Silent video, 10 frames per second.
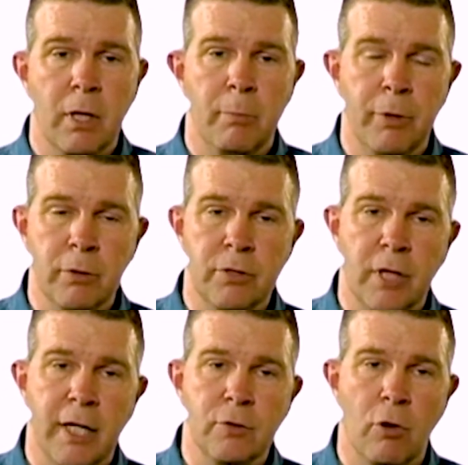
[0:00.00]
Building
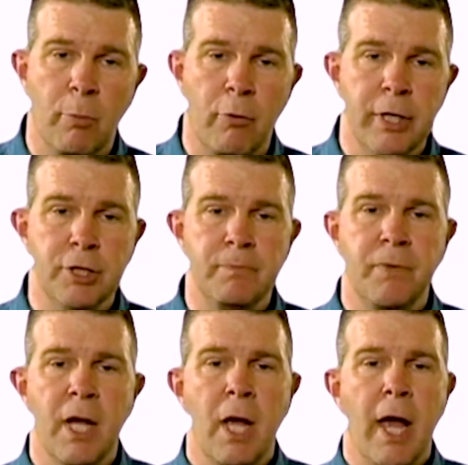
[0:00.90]
Science Corporation
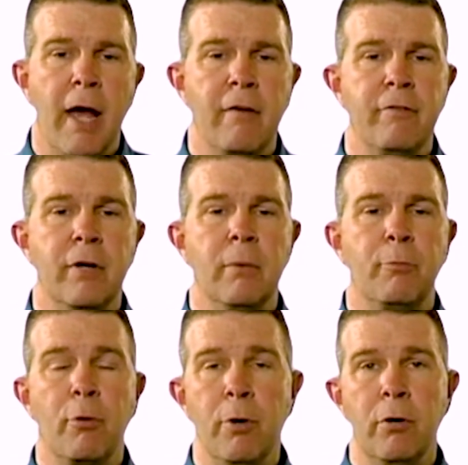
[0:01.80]
have
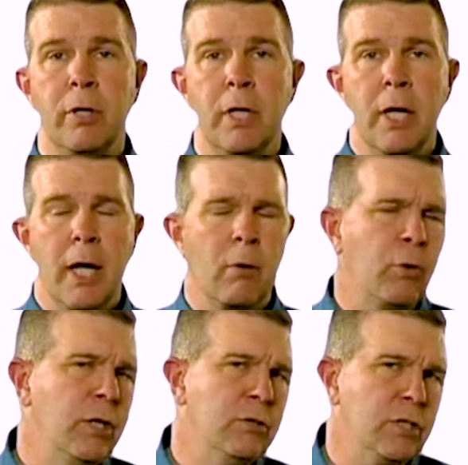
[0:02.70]
promoted, and we
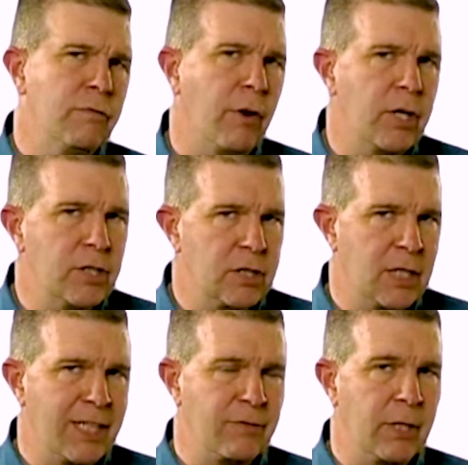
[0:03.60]
use this very
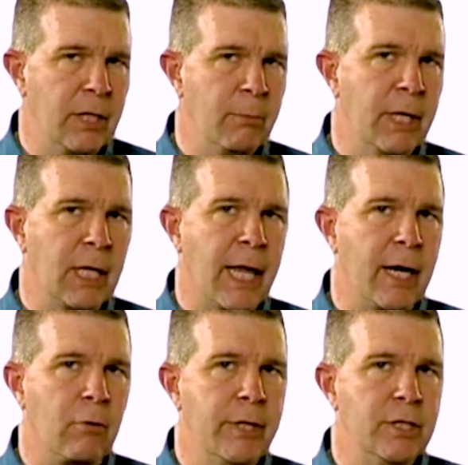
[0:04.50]
successfully in the
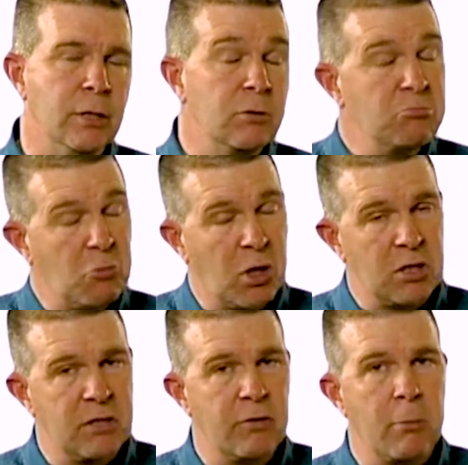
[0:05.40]
Mid-Atlantic regions.
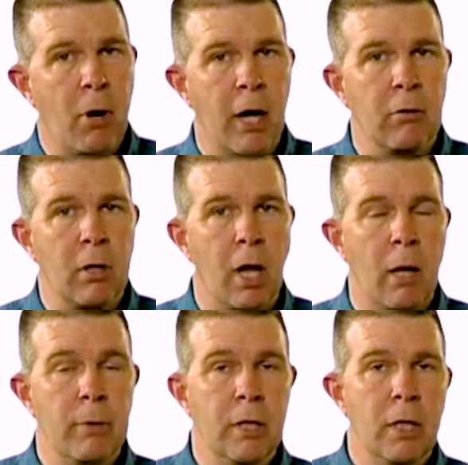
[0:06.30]
Relatively mild
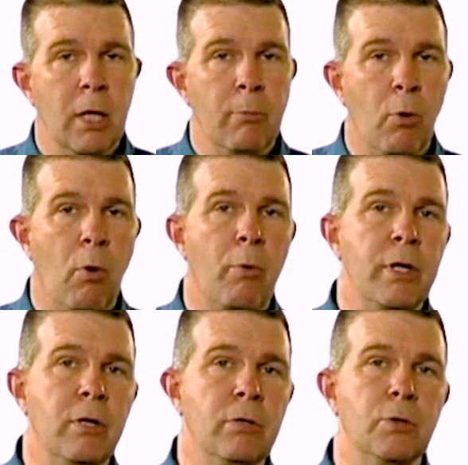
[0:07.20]
climate, but what we
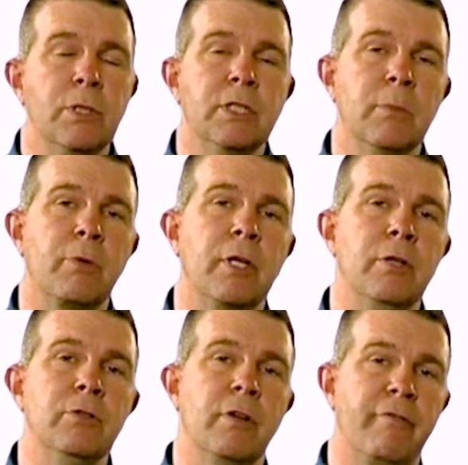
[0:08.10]
do is we simply
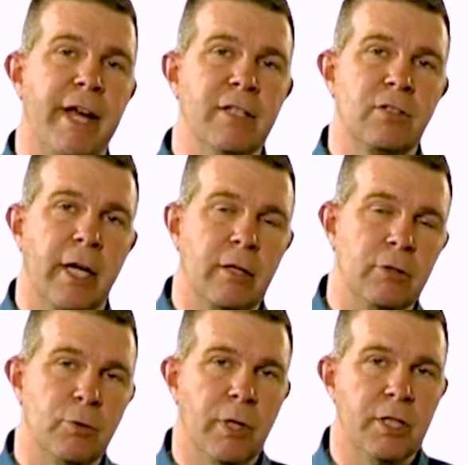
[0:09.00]
use a fan cycler
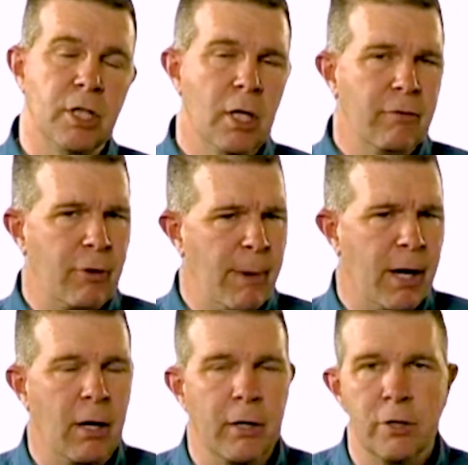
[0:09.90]
switch. For about
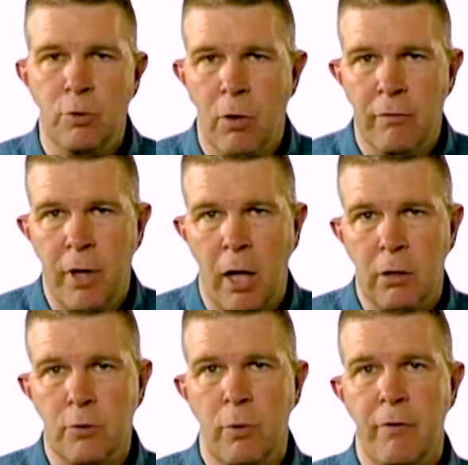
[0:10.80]

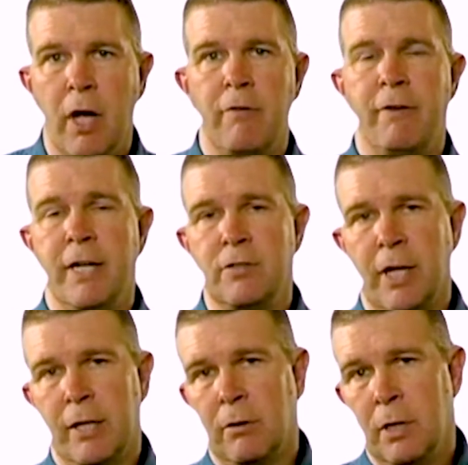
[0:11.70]
$112, we've got a fan
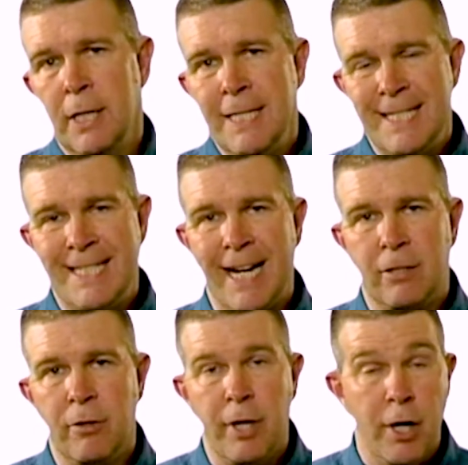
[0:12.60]
cycler
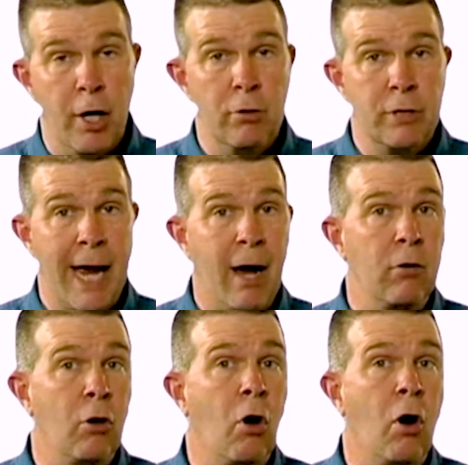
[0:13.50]
detector that knows how
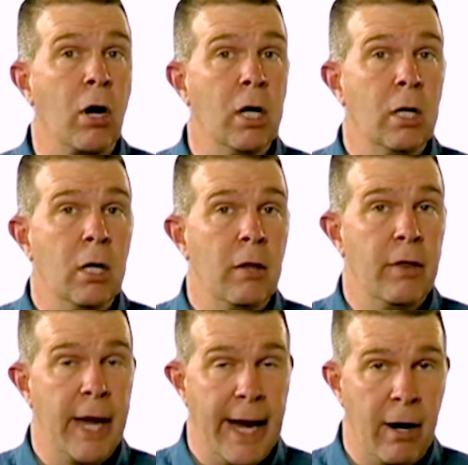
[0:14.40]
long
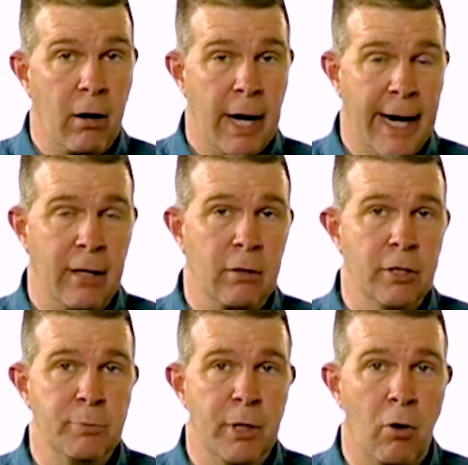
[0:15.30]
the air handler
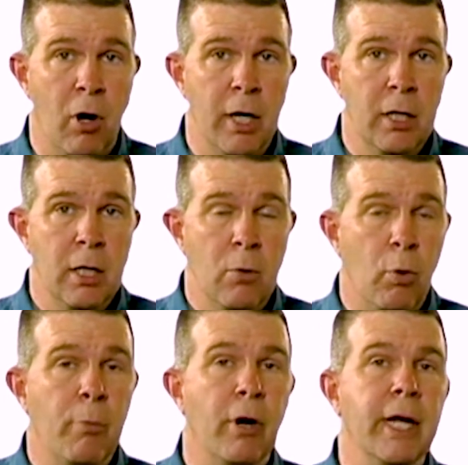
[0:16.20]
has been on.
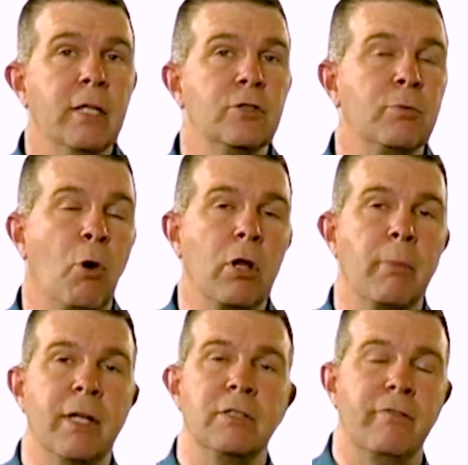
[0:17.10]
We bring in small
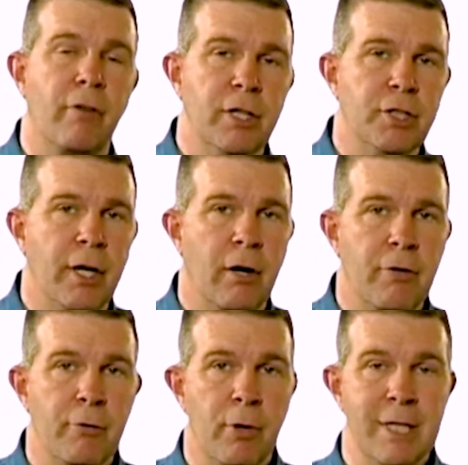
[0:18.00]
amounts of fresh air
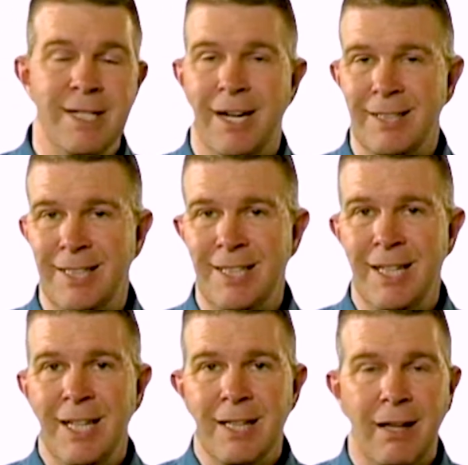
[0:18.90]
through a ducted
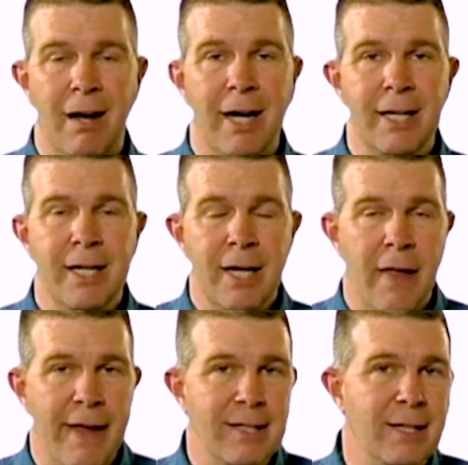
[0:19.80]
line,
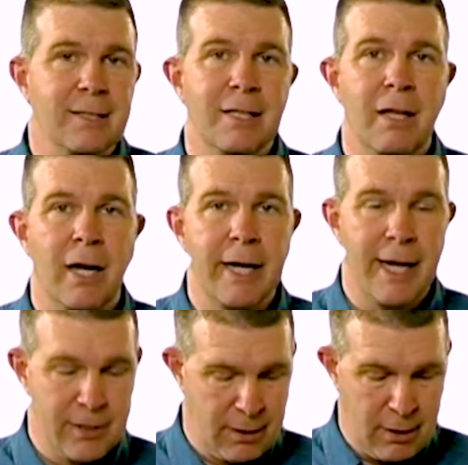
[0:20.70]
and that ducted line
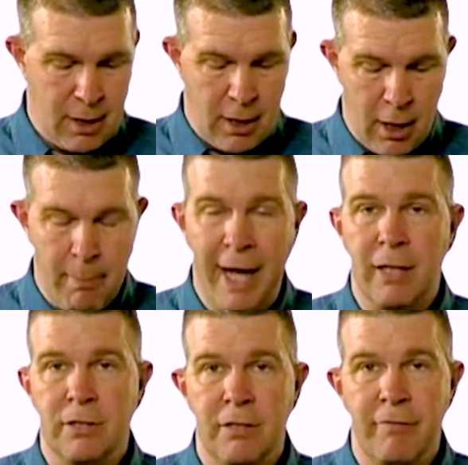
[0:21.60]
has a
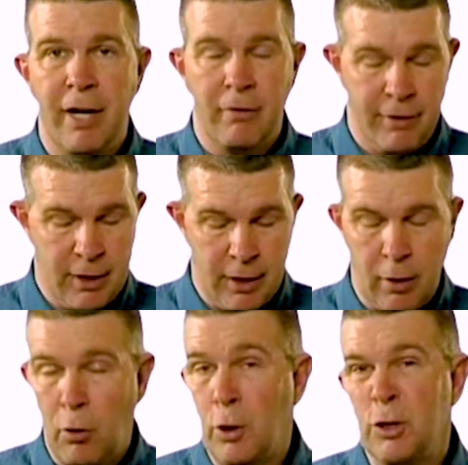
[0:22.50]
balancing valve in it, and
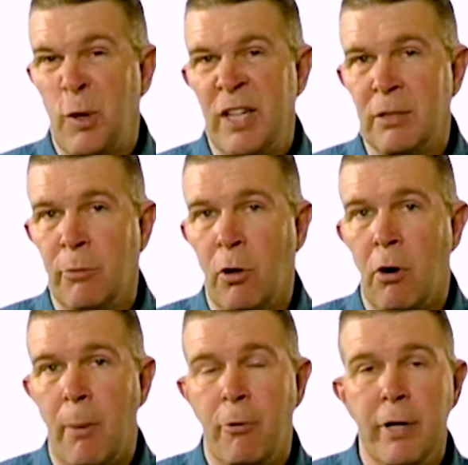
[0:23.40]
it also has a
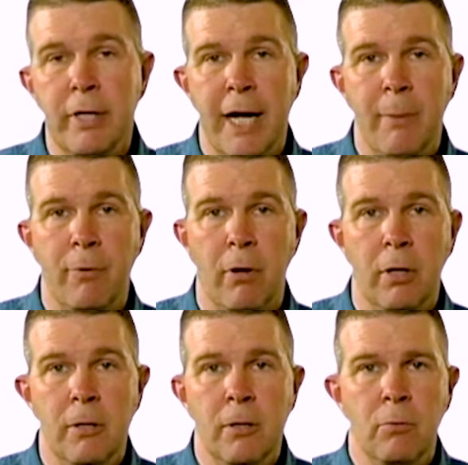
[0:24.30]
motor-operated damper.
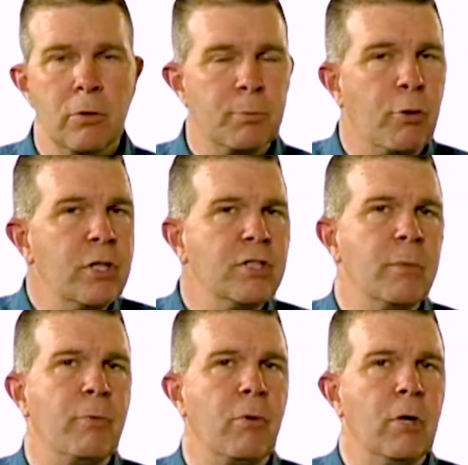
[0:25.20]
Well, it's pretty
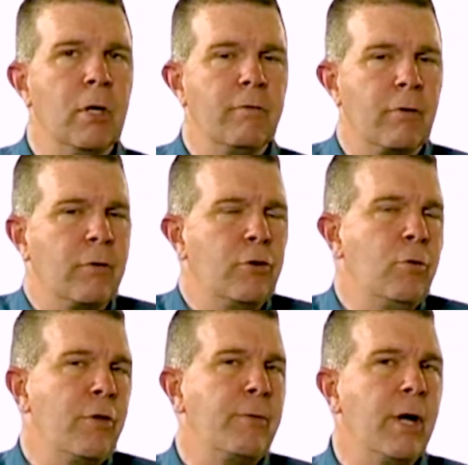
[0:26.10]
simple. For $200
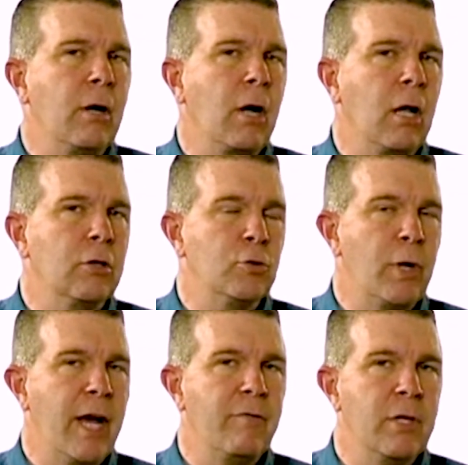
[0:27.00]
or $300, we
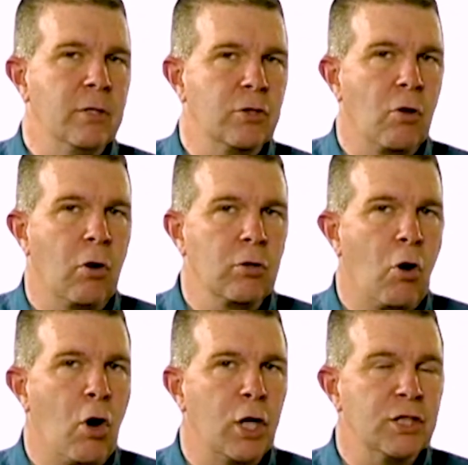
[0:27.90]
have the installed
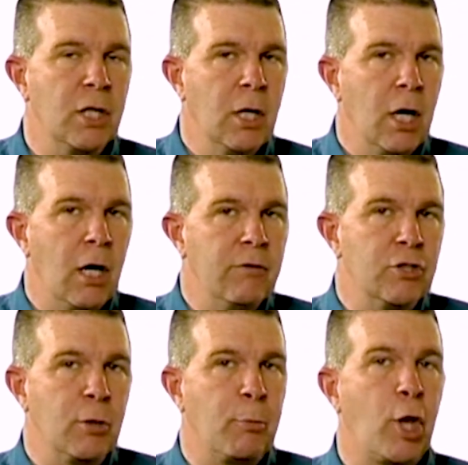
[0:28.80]
cost of a
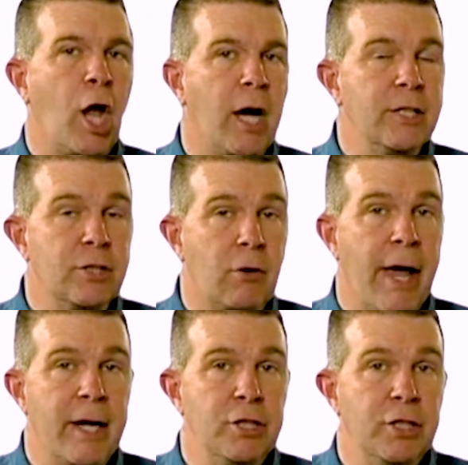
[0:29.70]
supply
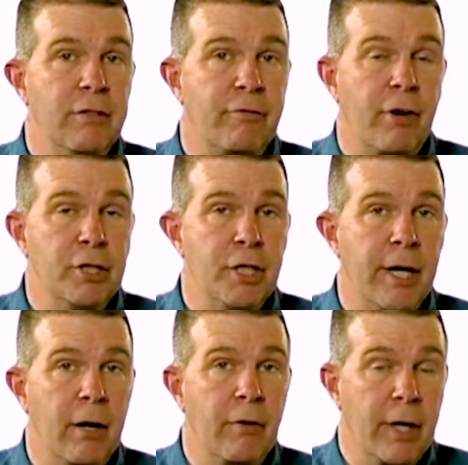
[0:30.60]
strategy of fresh
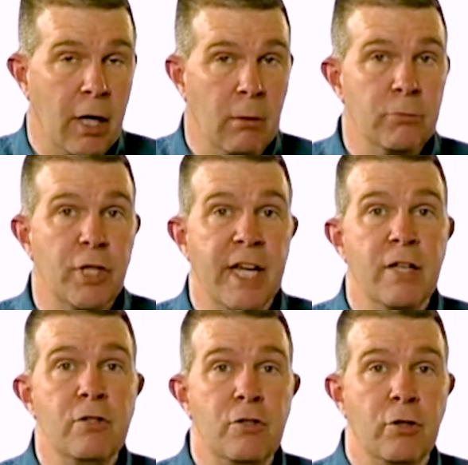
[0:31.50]
air that comes
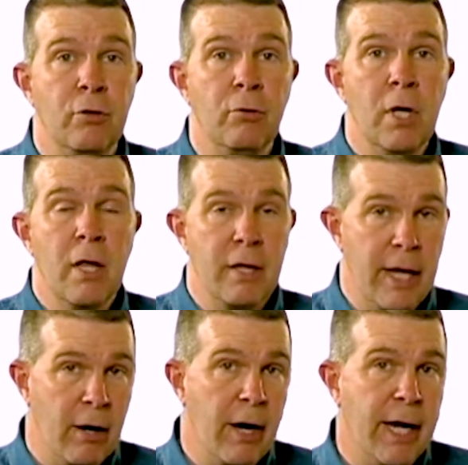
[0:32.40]
into the
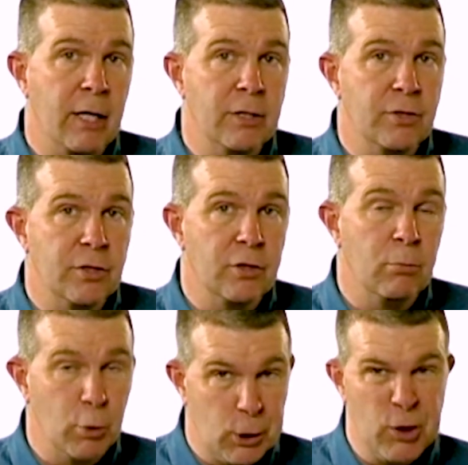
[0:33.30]
air handling system,
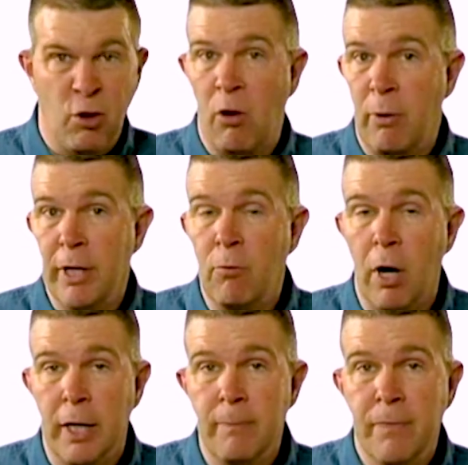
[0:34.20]
which is already
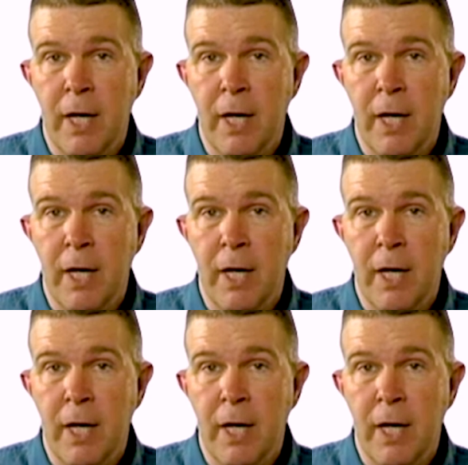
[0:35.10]
running.